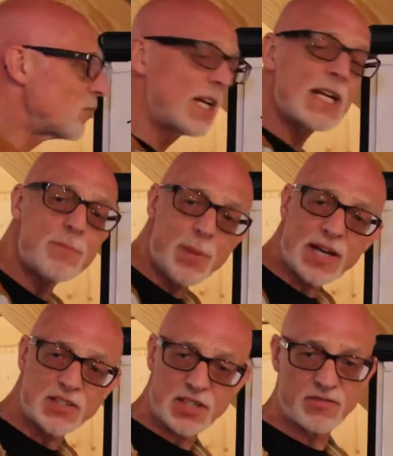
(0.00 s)
really
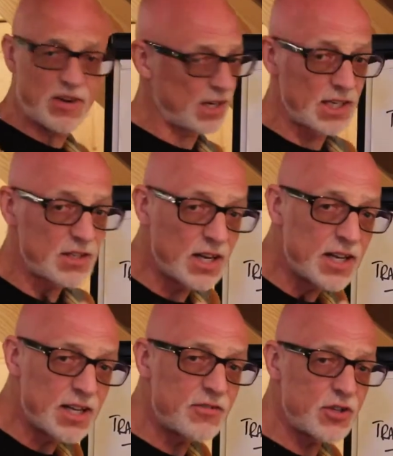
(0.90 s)
basic funnel,
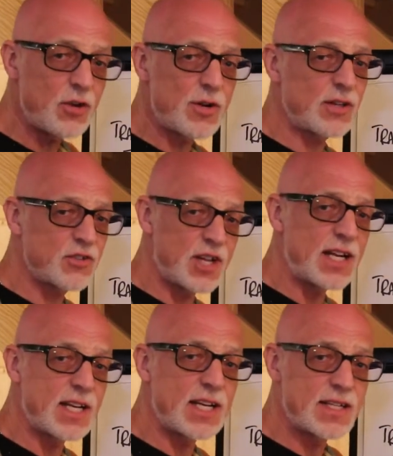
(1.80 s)
and if you don't
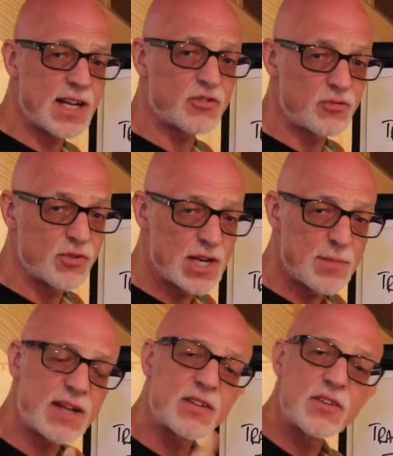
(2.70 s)
understand it, it doesn't really
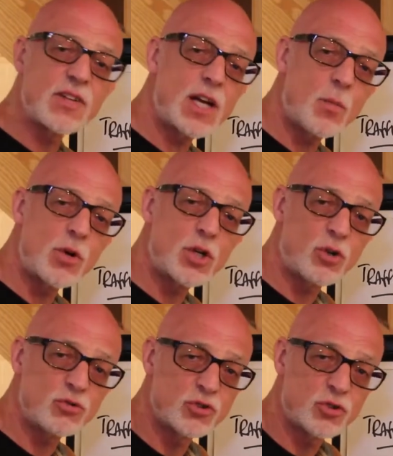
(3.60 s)
matter. The thing I want to
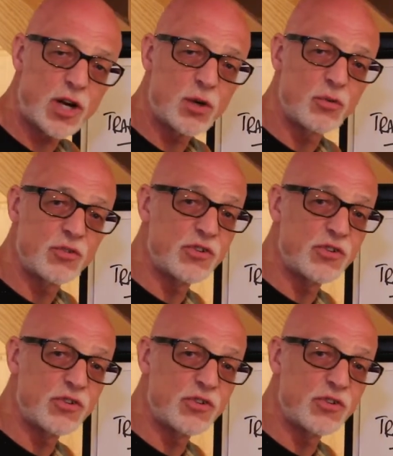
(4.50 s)
concentrate on